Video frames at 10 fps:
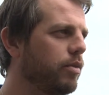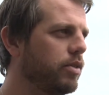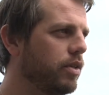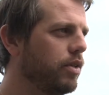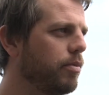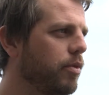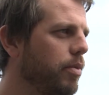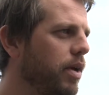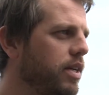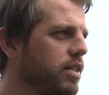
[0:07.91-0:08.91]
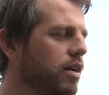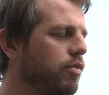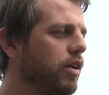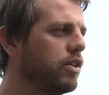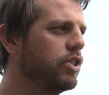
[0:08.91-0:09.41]
A number of players left
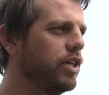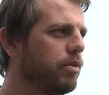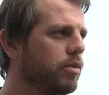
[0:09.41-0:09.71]
last year,